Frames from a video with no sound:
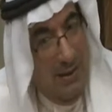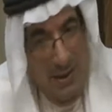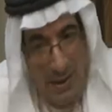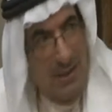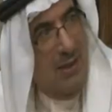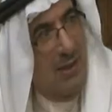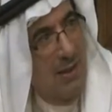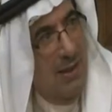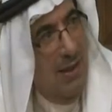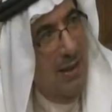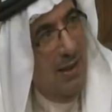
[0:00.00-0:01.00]
yes,
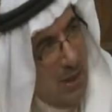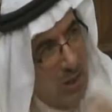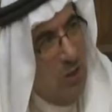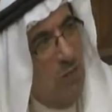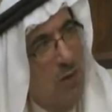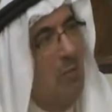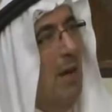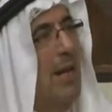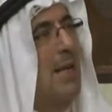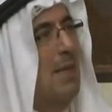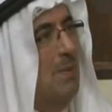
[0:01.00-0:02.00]
that Superman
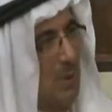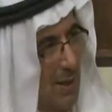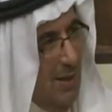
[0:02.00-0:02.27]
is me.